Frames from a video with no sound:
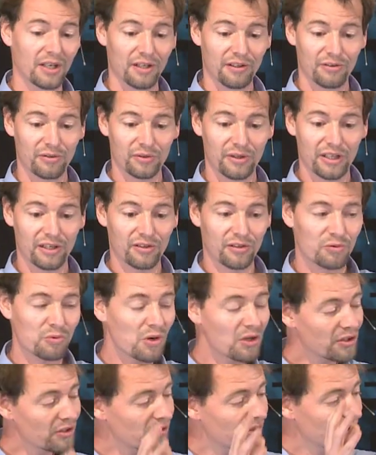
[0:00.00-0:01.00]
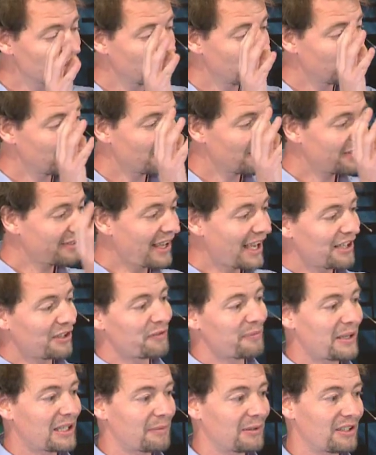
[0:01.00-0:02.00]
So, there's one side of
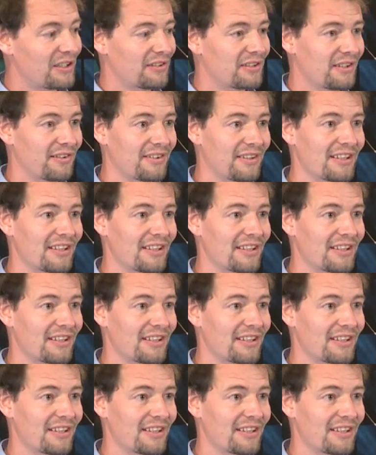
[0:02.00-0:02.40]
mathematicians